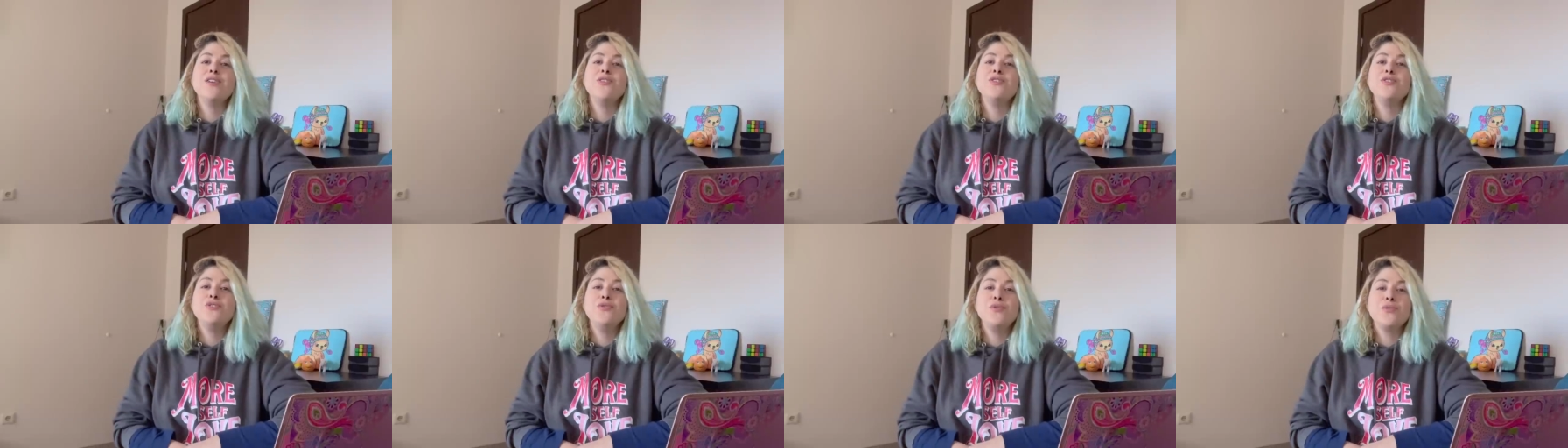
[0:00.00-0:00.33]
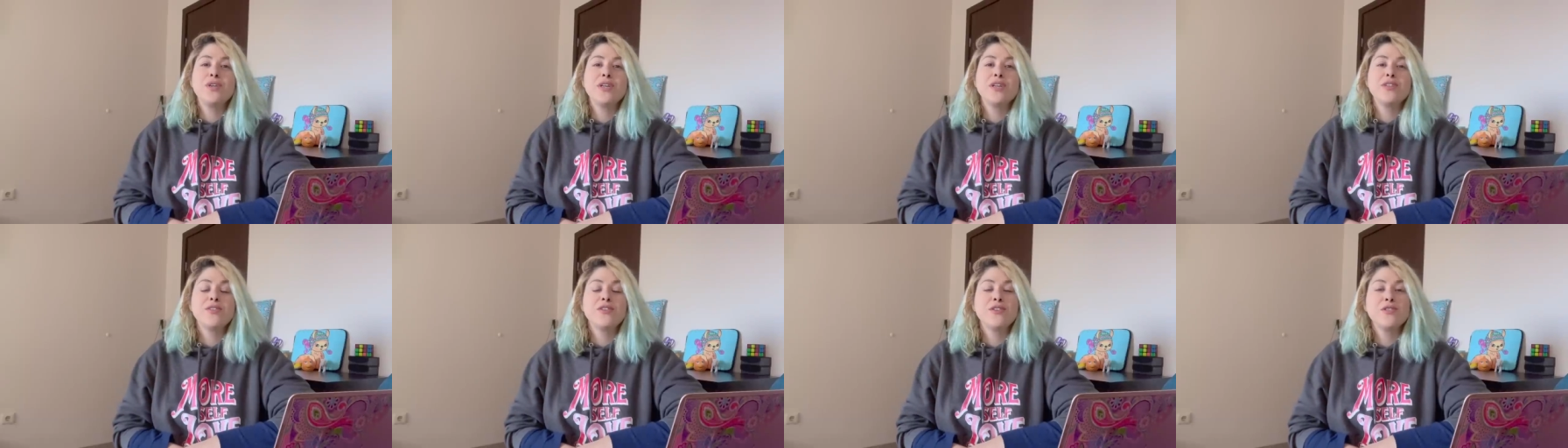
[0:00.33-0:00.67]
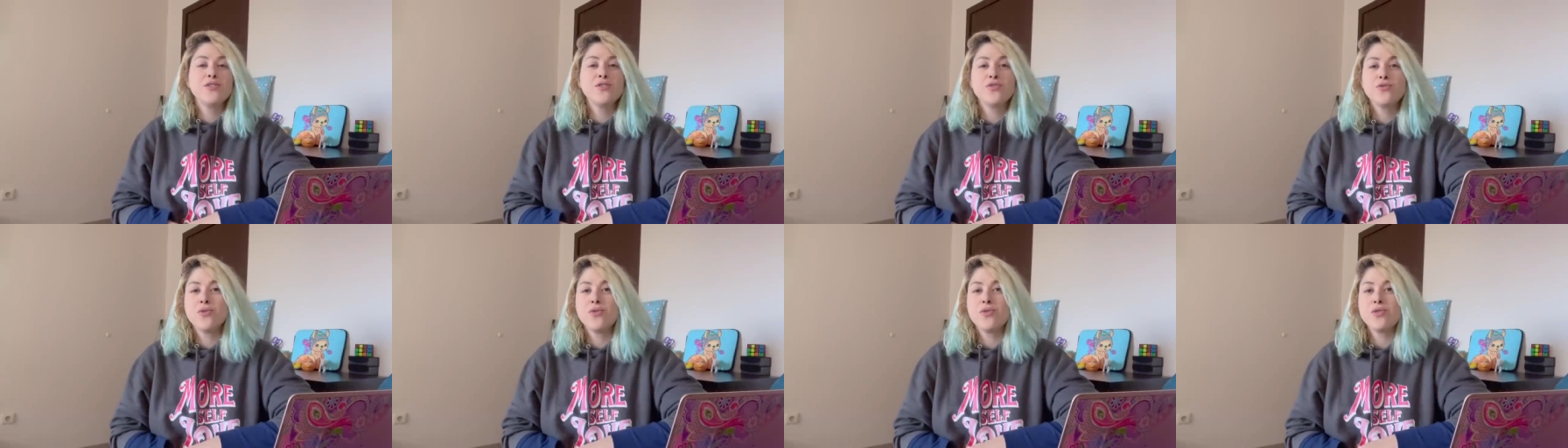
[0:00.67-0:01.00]
you can
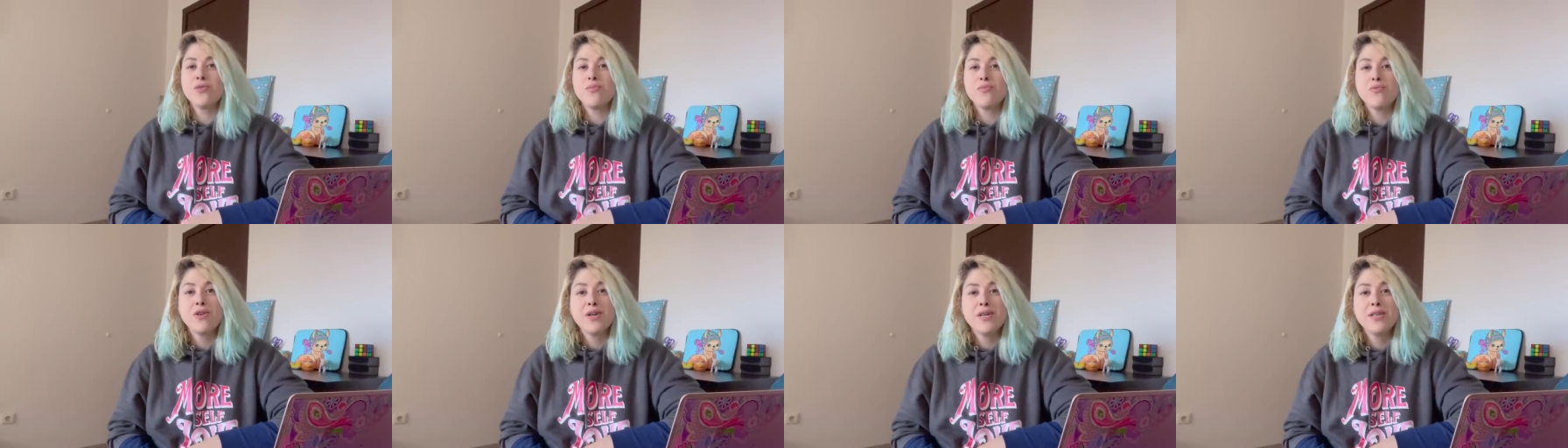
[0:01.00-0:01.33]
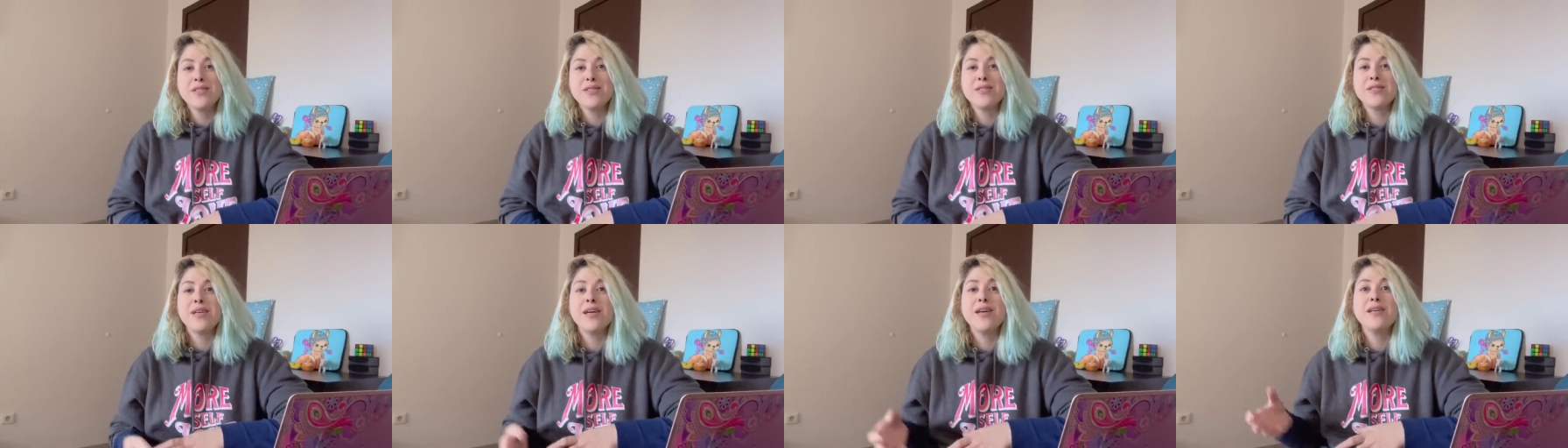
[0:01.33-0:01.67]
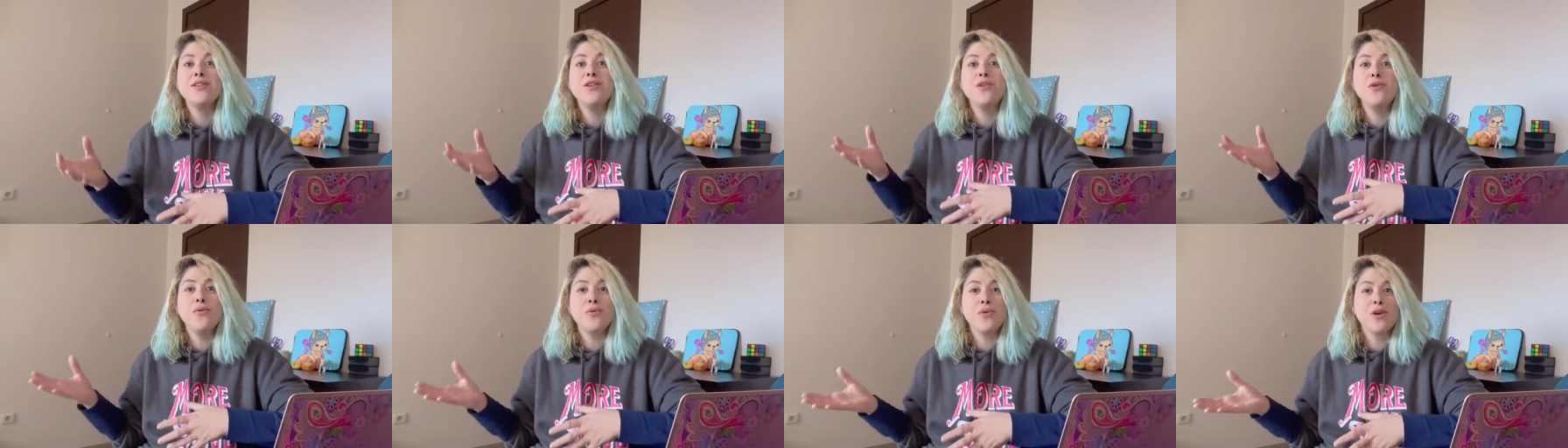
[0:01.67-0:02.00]
control the price
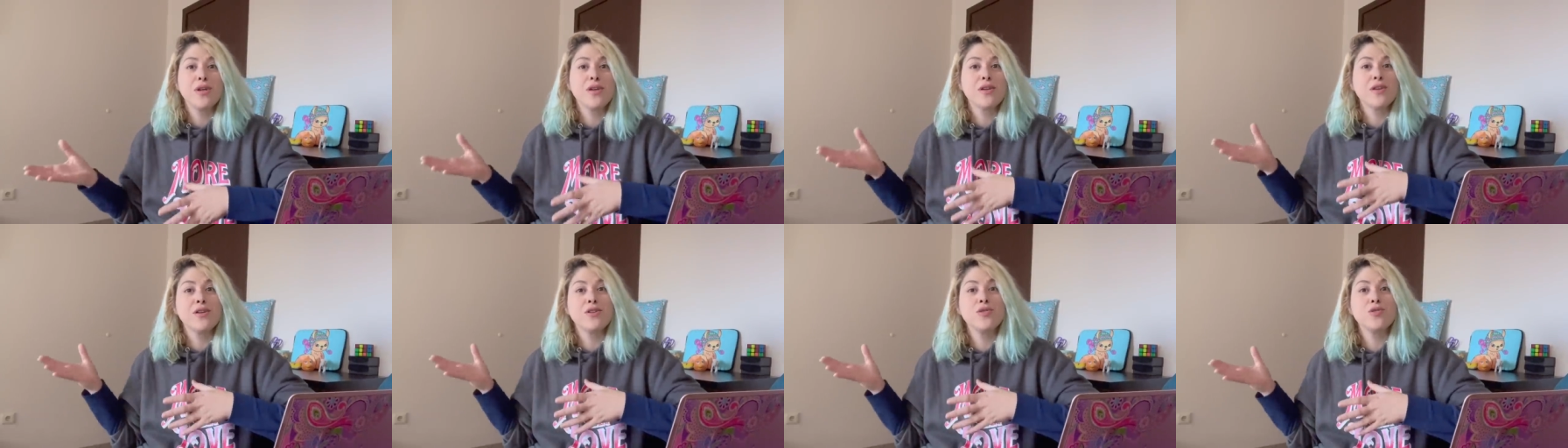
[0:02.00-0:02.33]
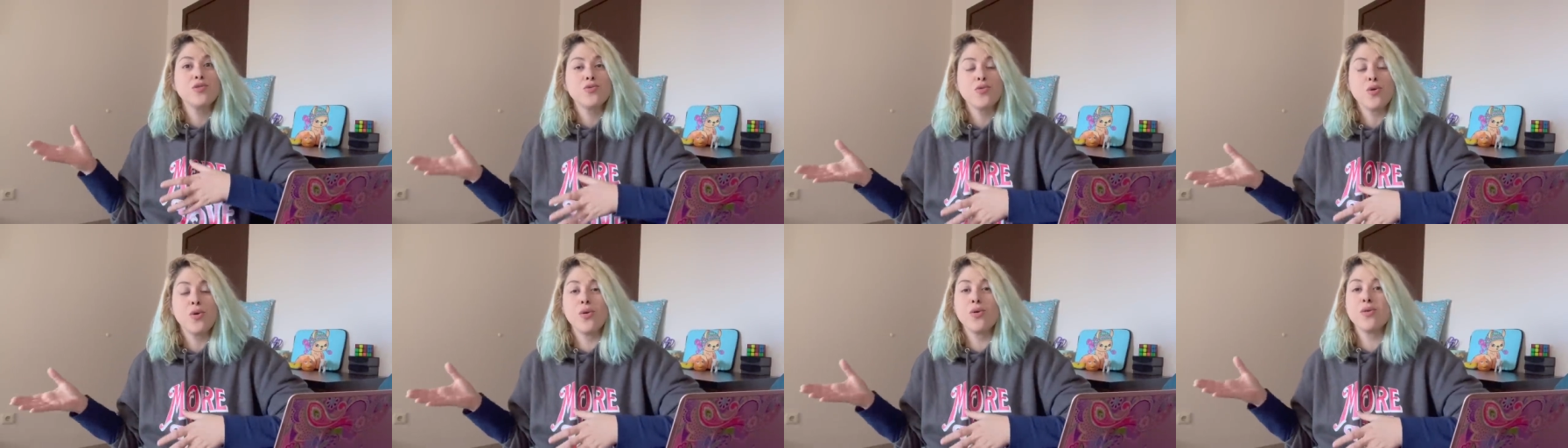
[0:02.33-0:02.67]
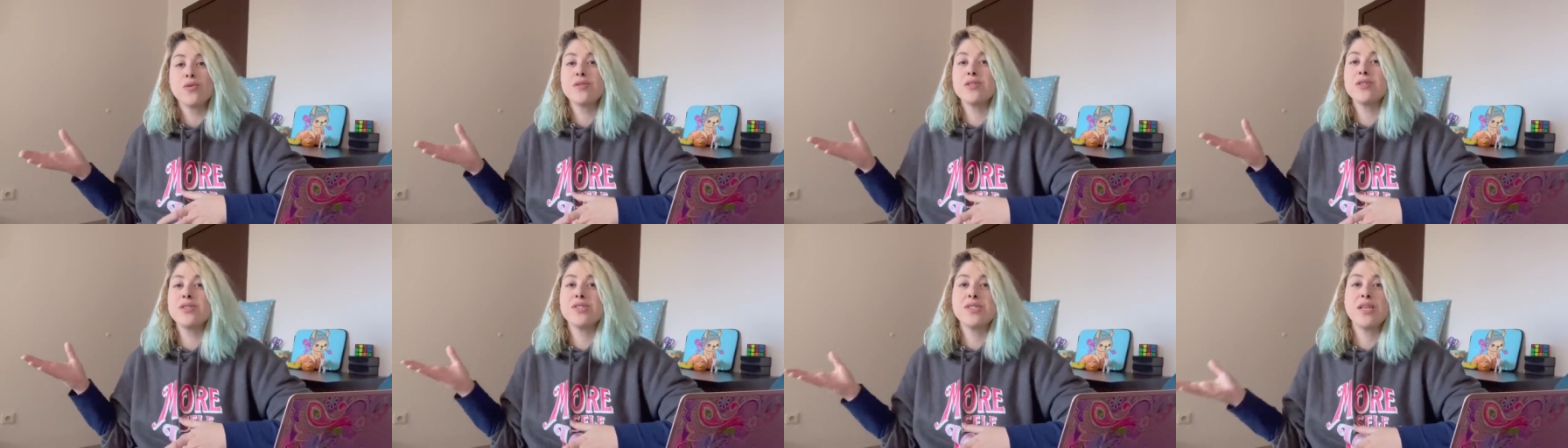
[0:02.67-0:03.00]
and you can
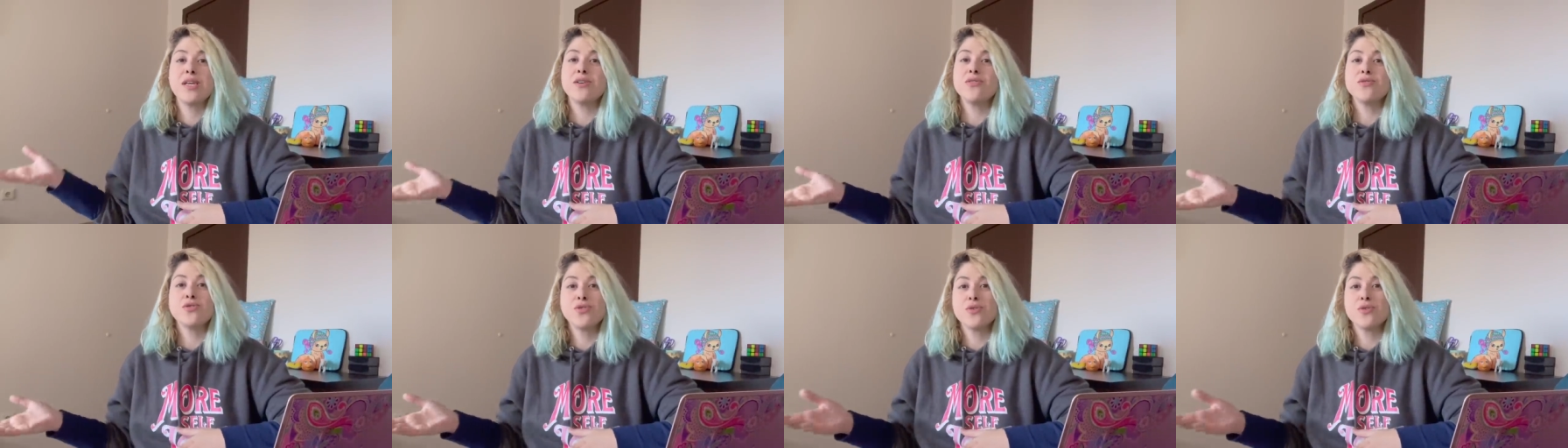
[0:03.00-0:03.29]
control the sales.